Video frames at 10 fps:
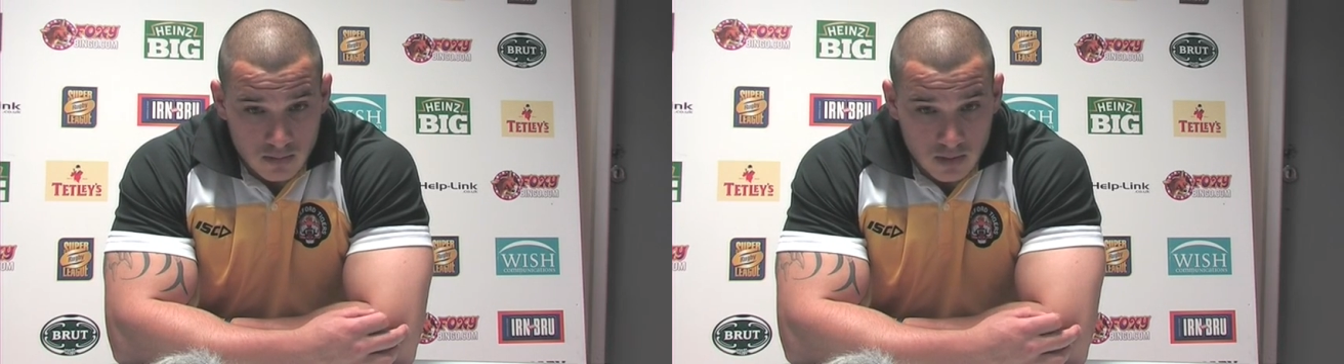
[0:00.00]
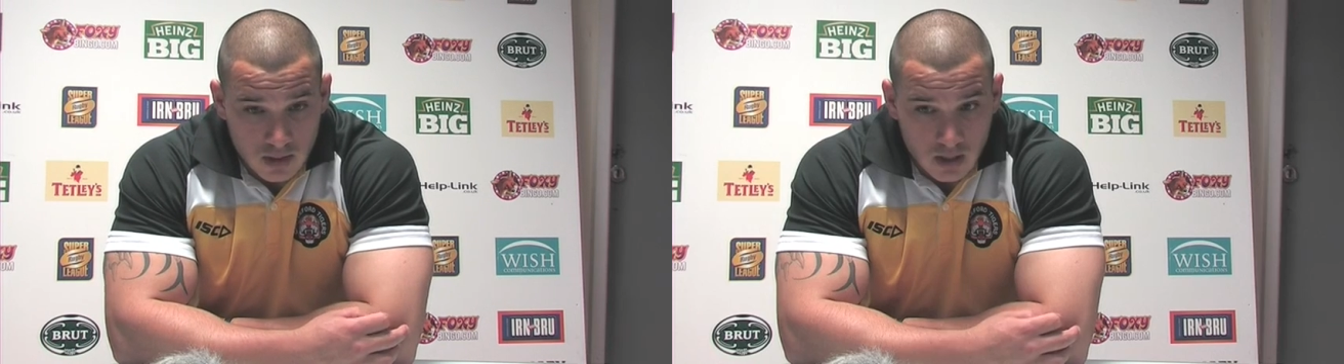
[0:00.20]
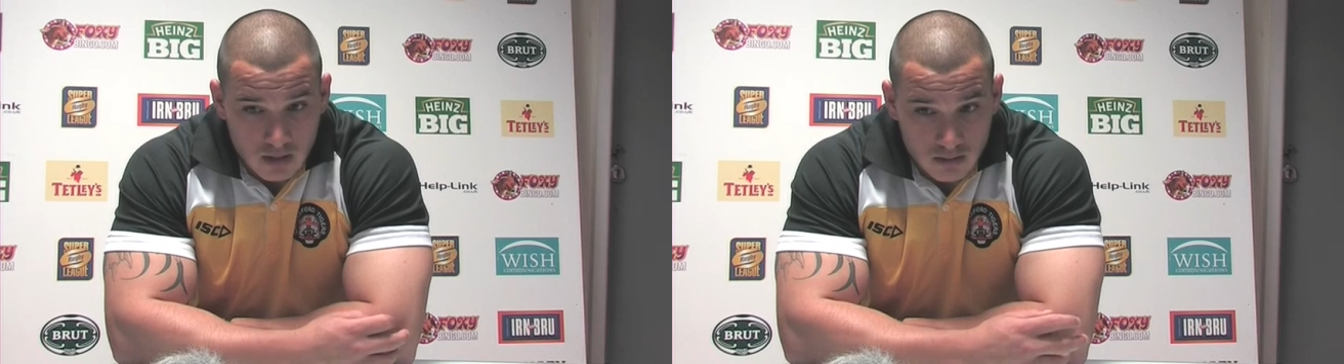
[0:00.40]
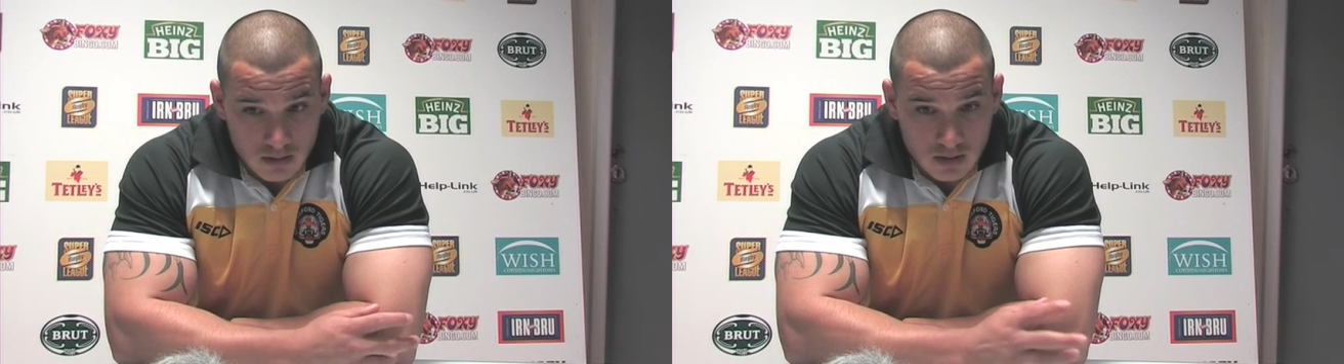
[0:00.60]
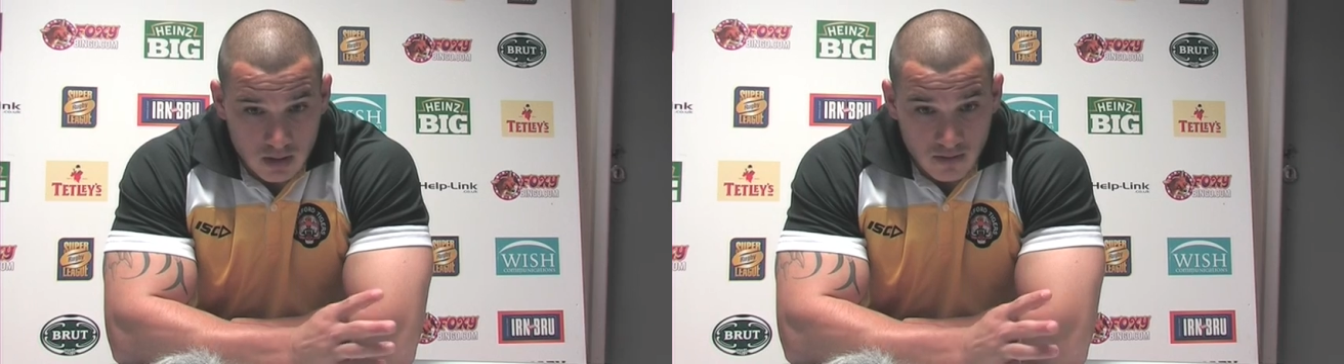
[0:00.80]
you know
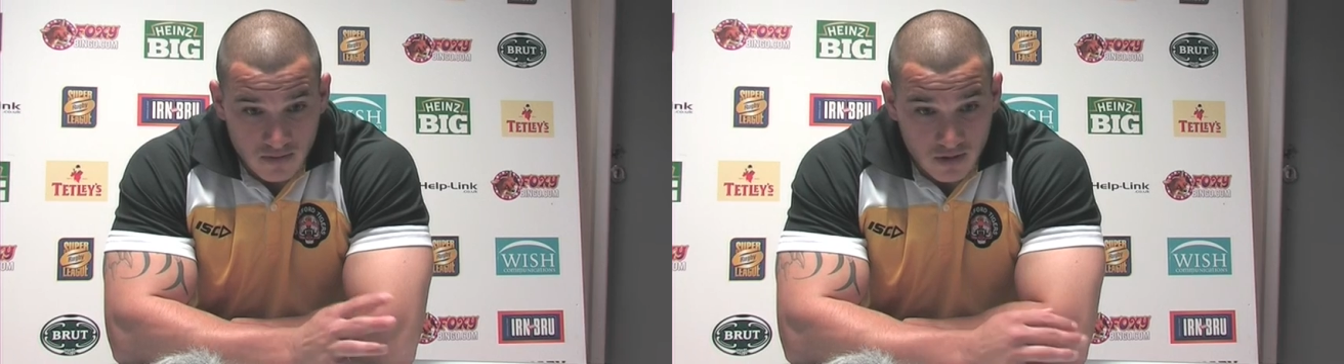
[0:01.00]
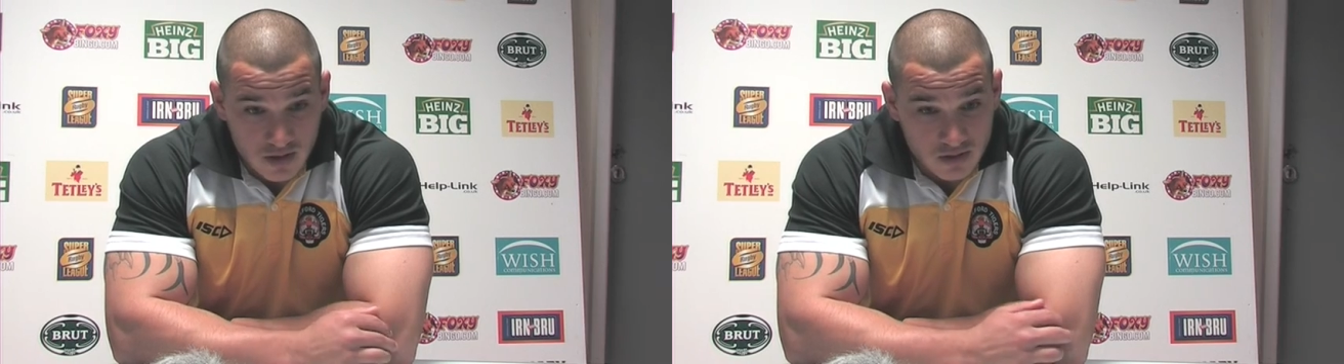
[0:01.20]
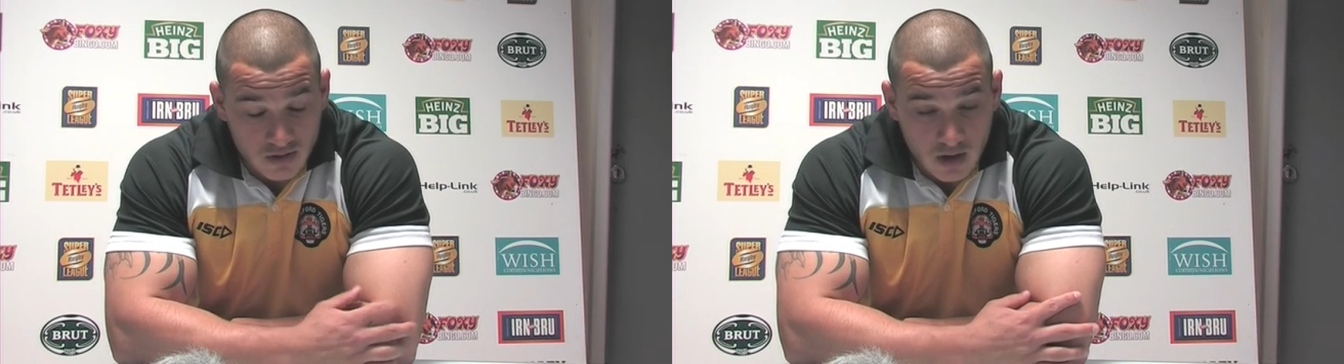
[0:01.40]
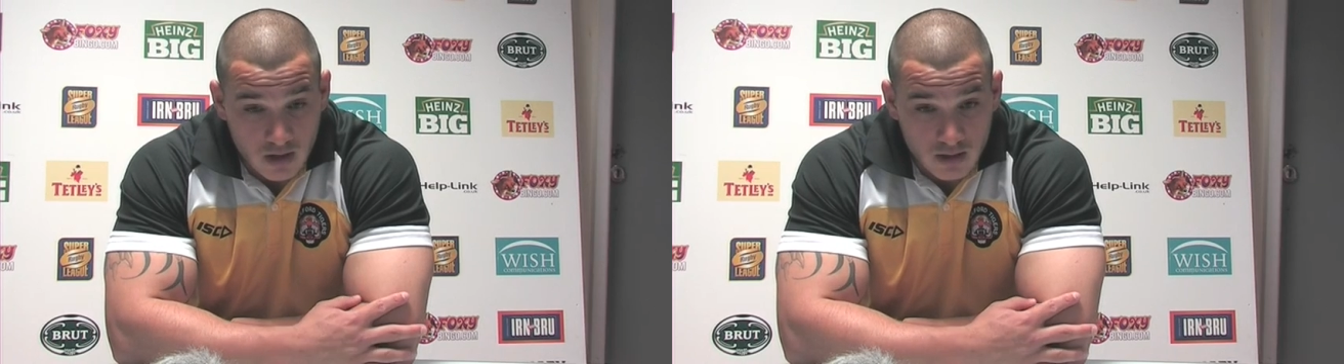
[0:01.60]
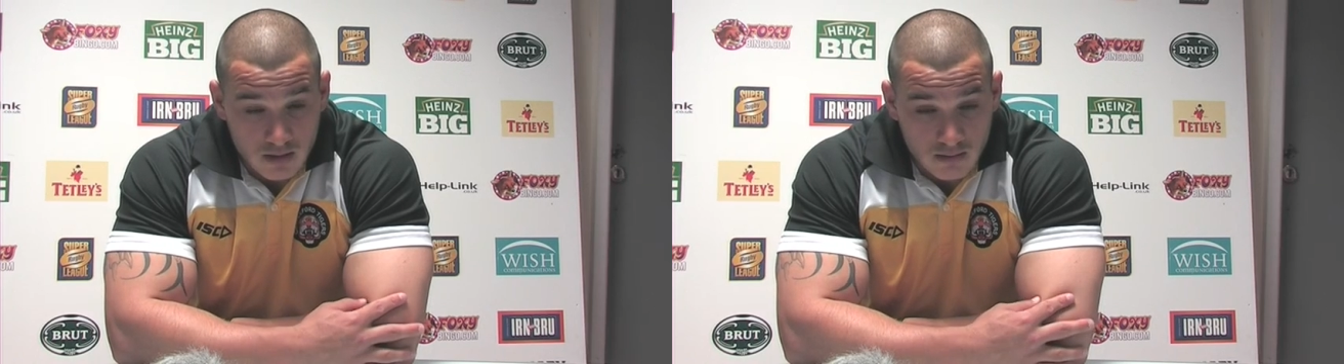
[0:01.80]
getting
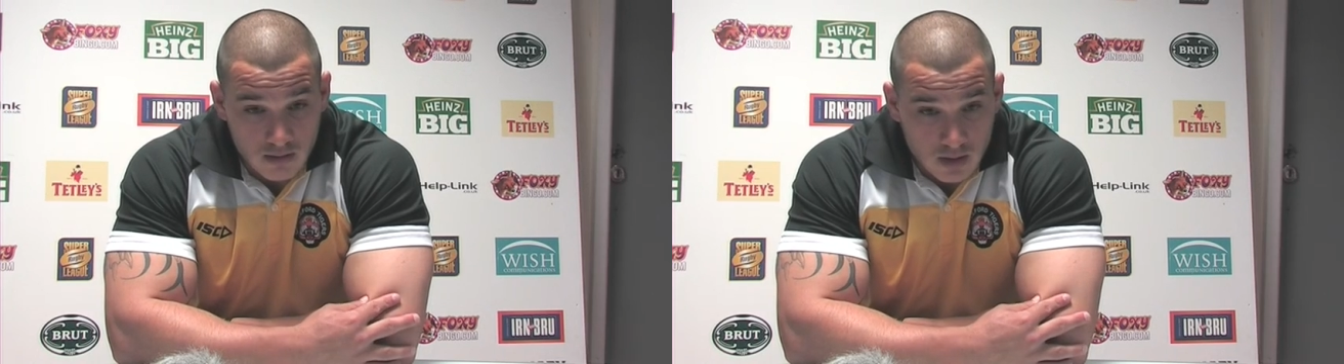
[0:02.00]
frustrated and.